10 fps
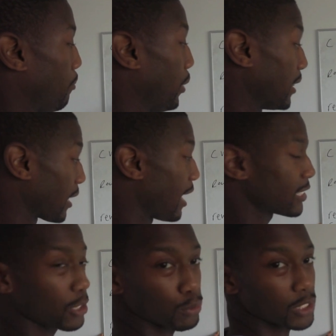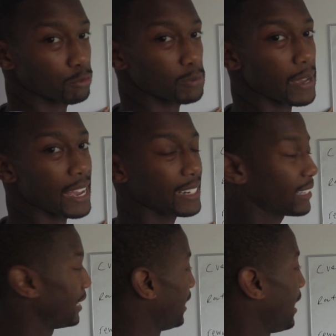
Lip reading: But the consequences was bad.